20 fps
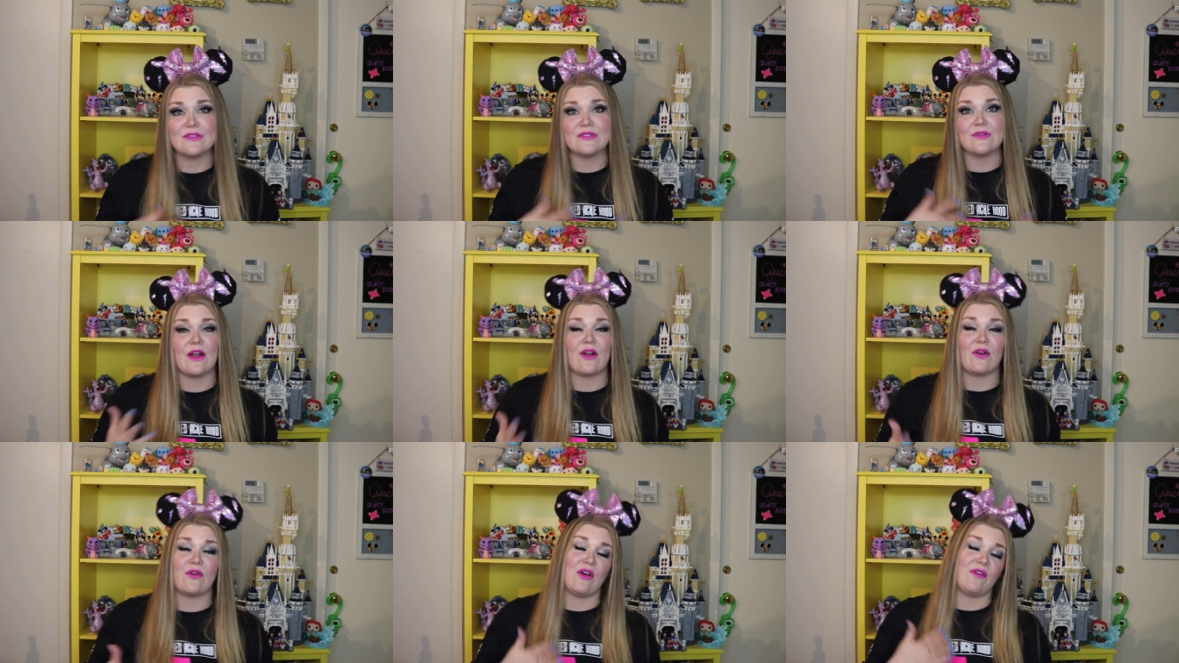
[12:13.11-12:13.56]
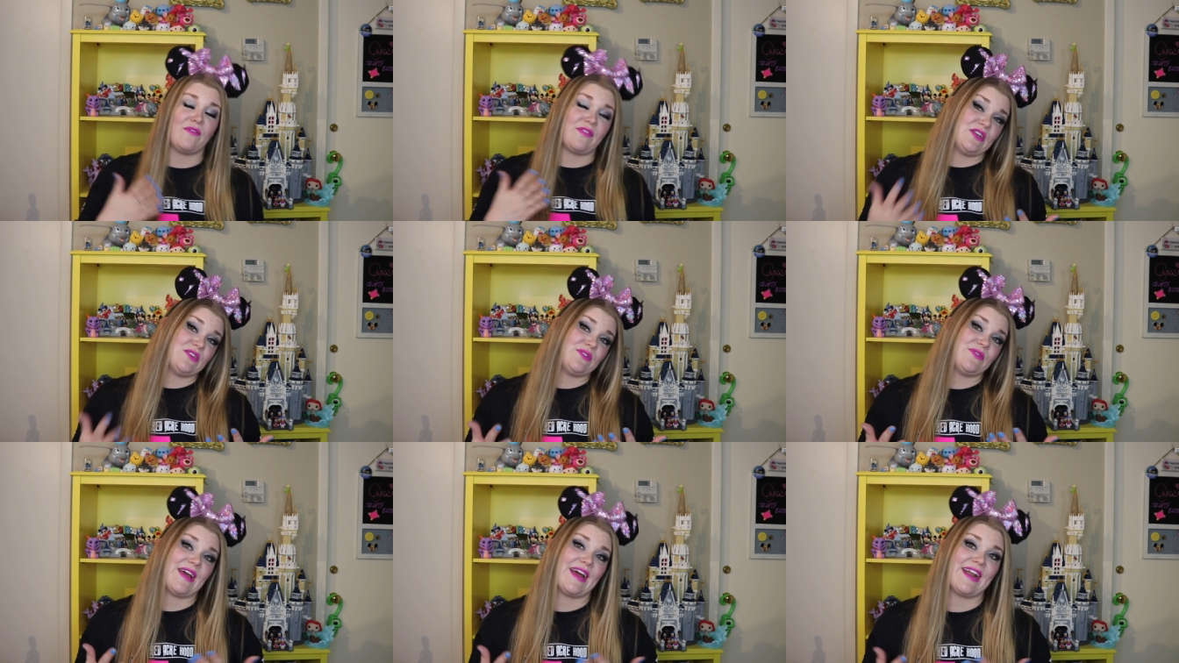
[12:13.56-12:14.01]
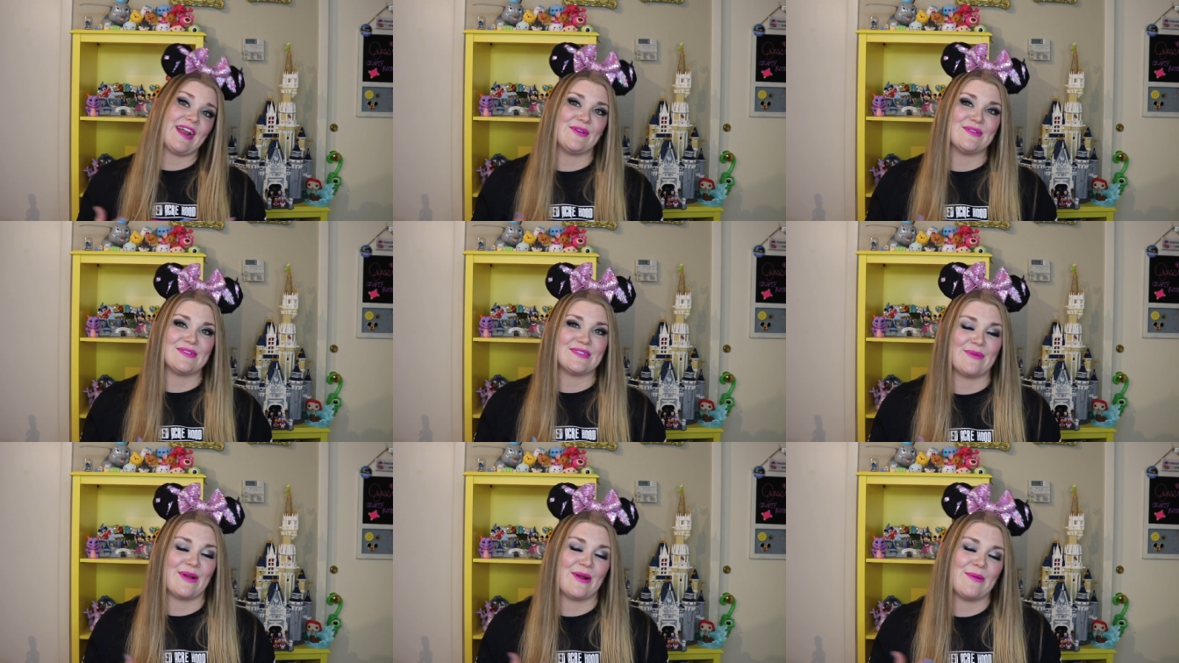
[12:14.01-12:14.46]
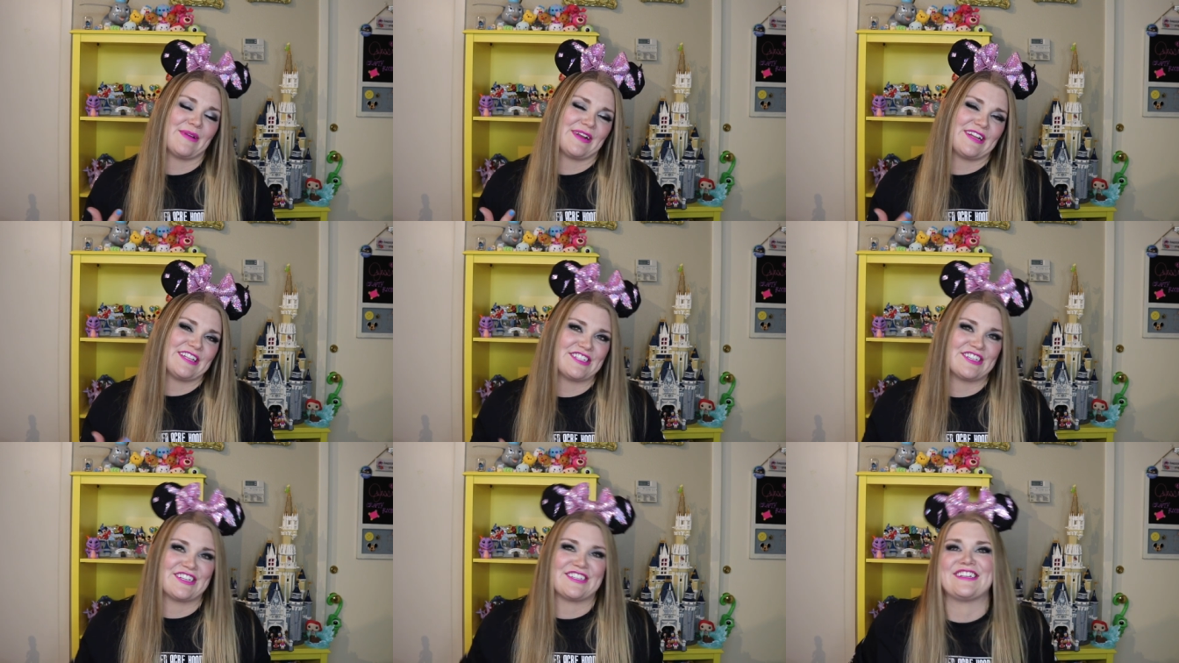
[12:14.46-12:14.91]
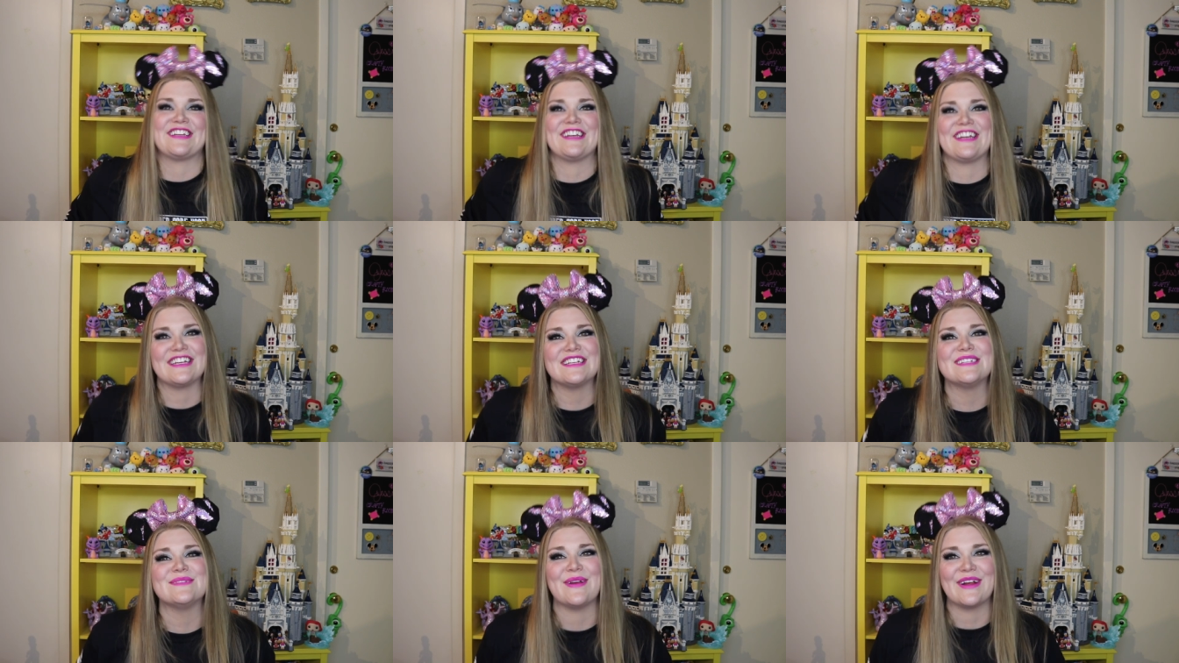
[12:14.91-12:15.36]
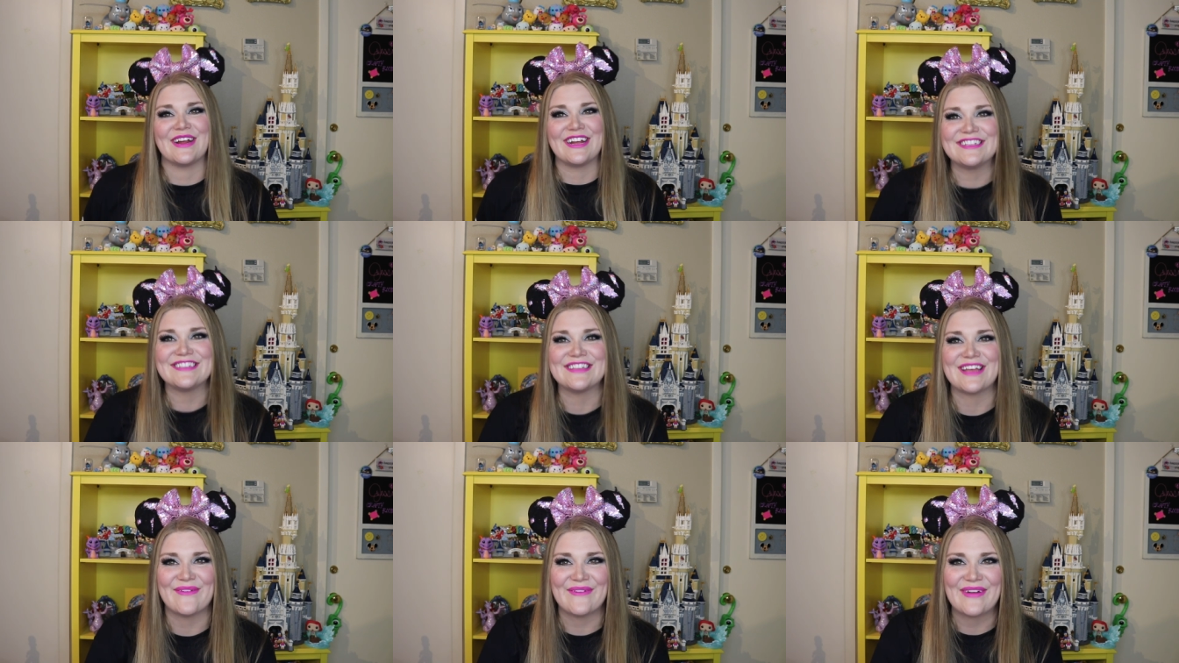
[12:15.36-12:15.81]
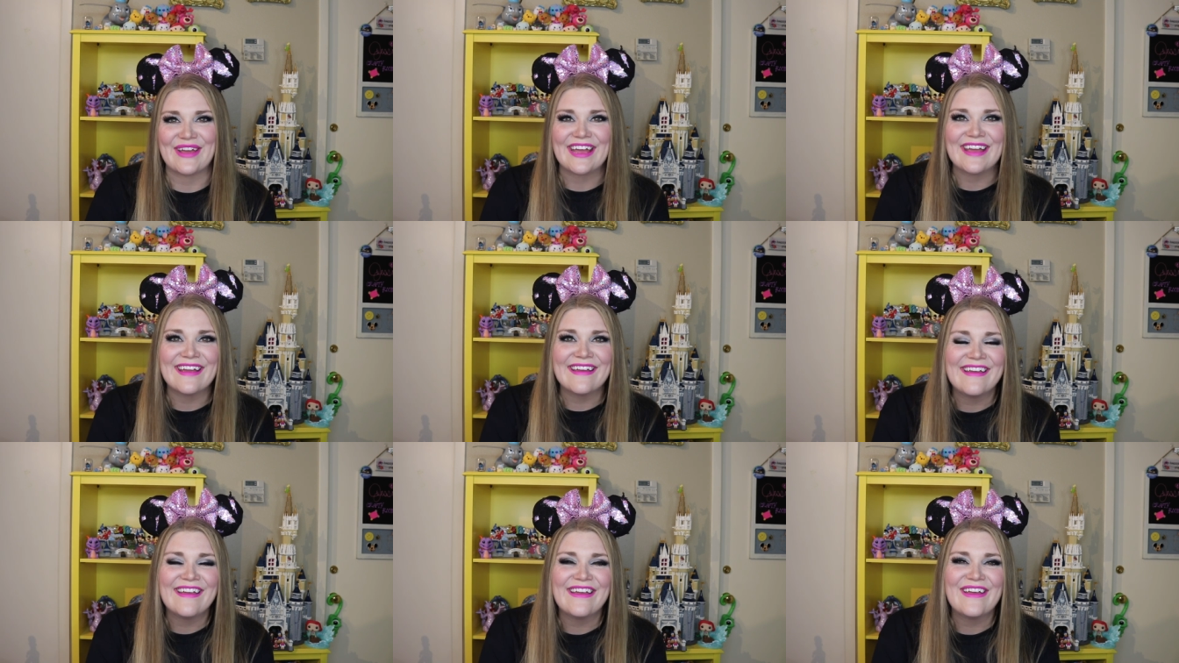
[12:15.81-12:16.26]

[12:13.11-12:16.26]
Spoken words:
So I don't know if they do that elsewhere, but it's just an experience that we